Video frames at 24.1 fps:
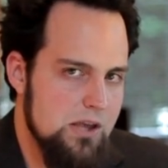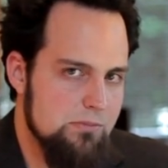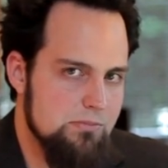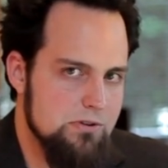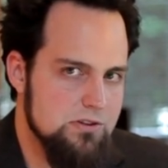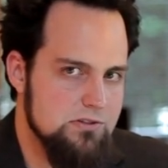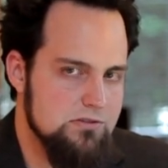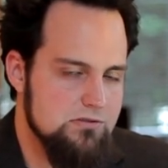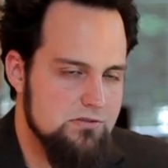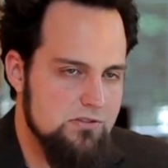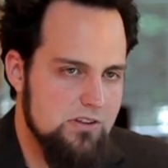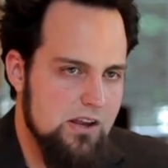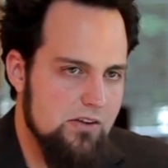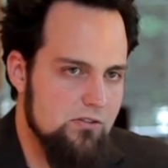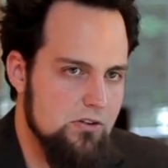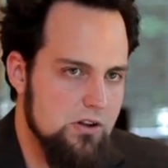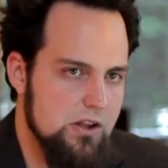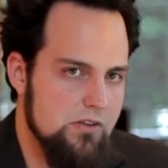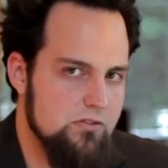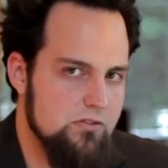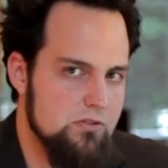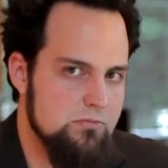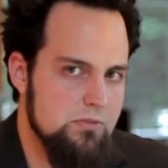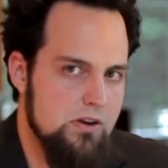but several
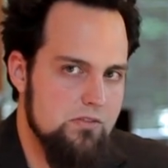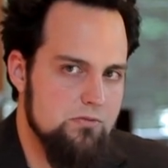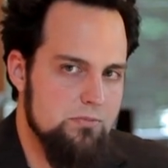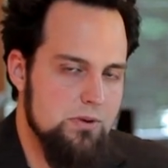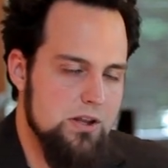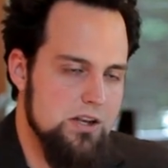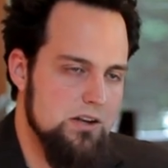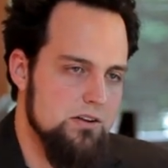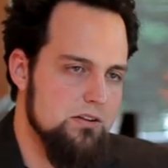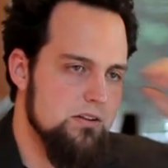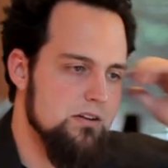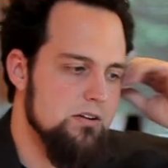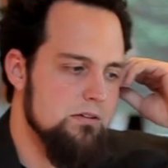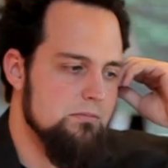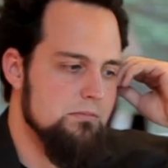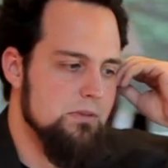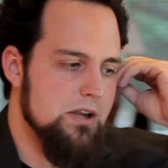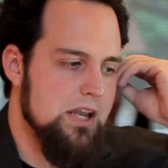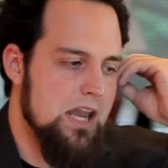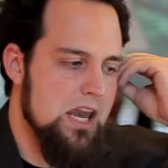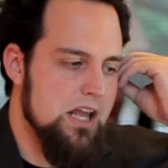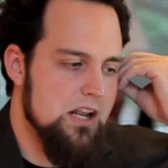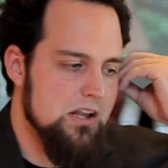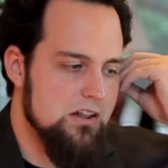of them have been
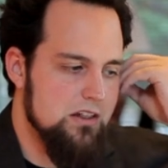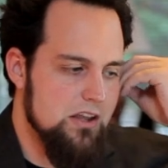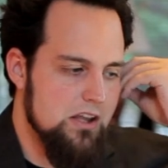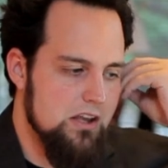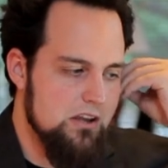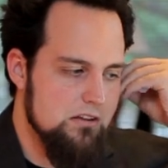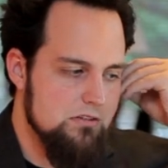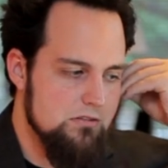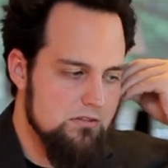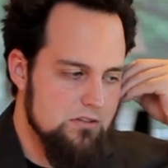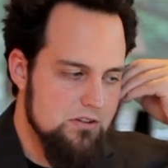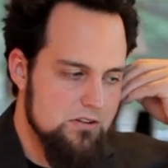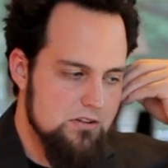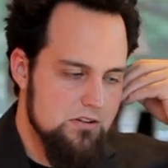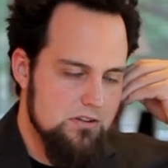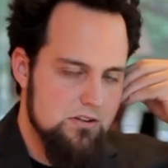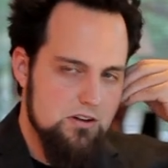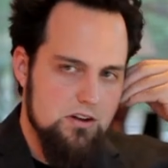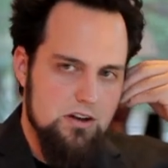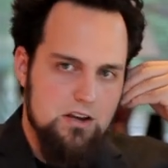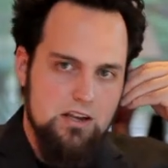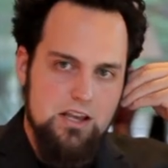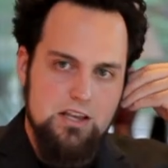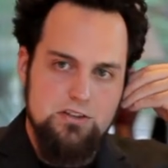mechanically
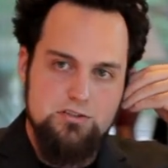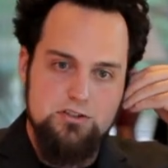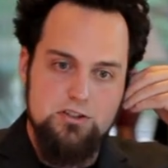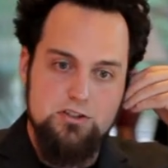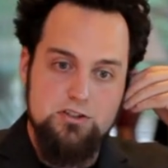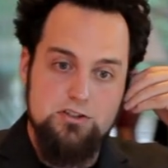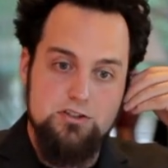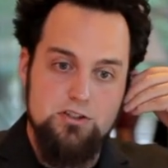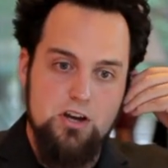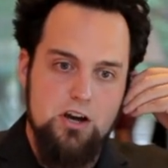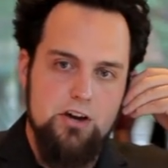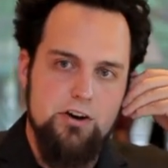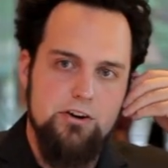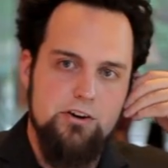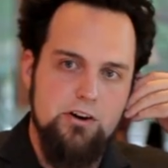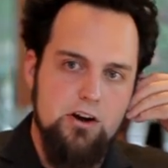I guess just soldered